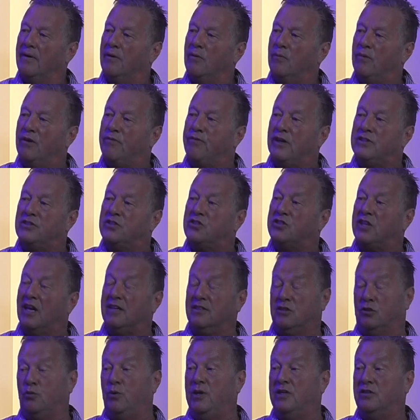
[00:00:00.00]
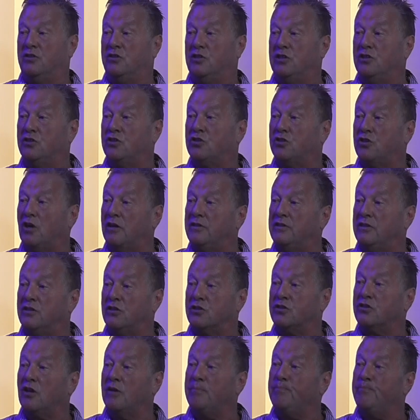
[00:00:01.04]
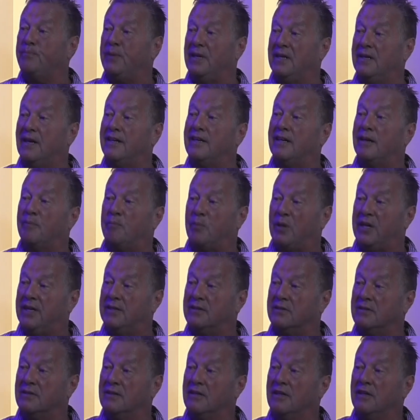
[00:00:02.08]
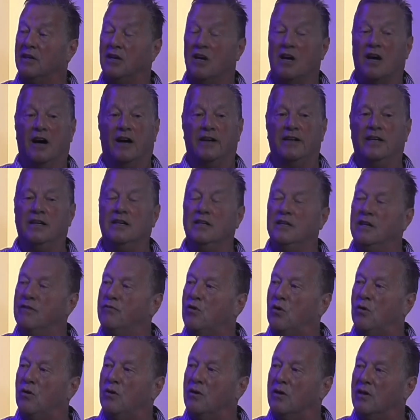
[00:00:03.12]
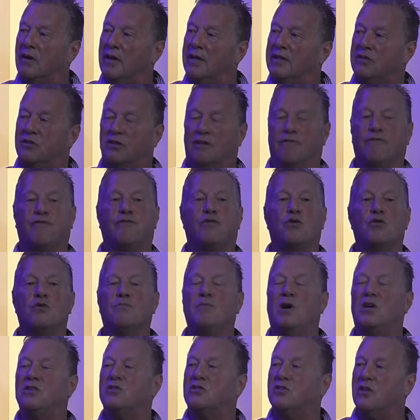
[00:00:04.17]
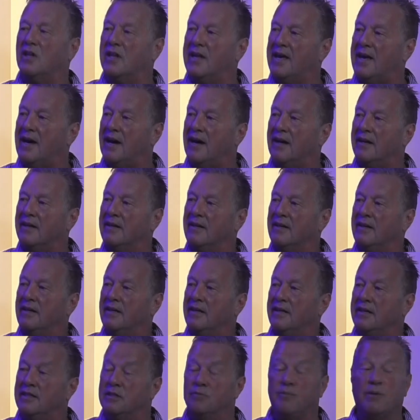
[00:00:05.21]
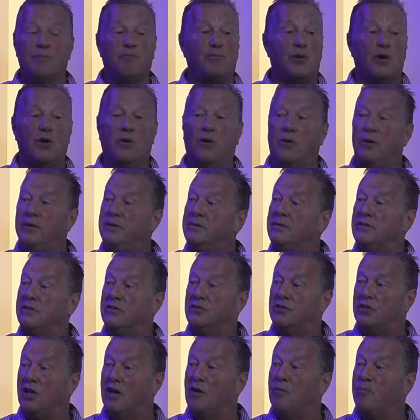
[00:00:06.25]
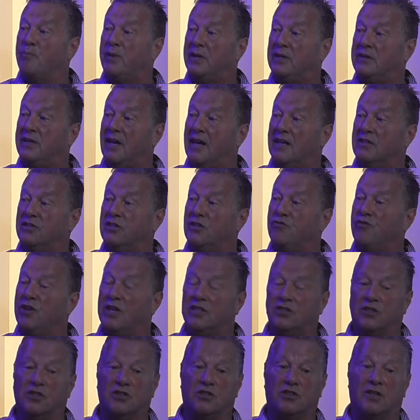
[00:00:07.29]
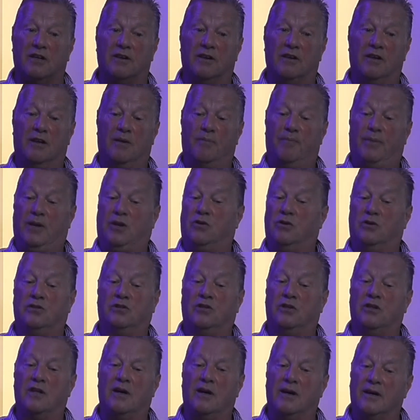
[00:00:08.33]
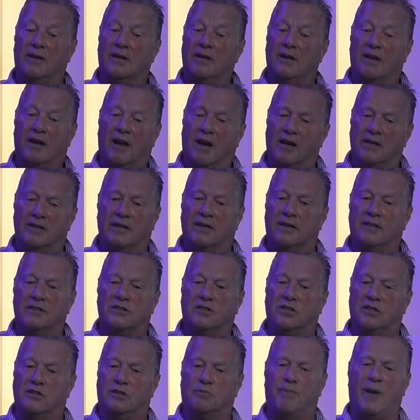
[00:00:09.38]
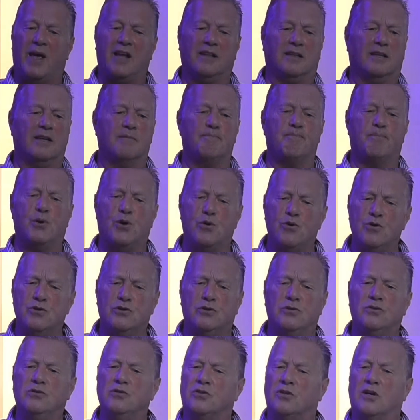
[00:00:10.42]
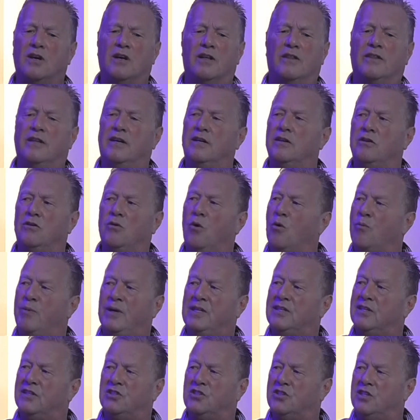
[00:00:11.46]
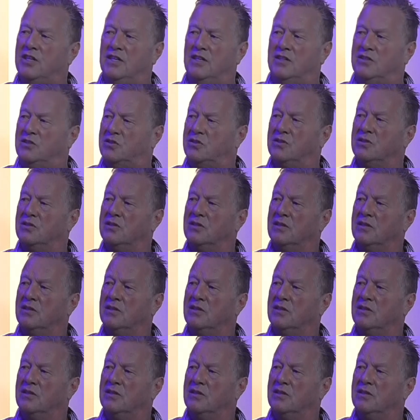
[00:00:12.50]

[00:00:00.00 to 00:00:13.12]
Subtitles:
Within 6 weeks, your son being in the place. And here you've got less than 4 months later, he's been put on Child Protection Register because of the suspected bruisings that nobody sees.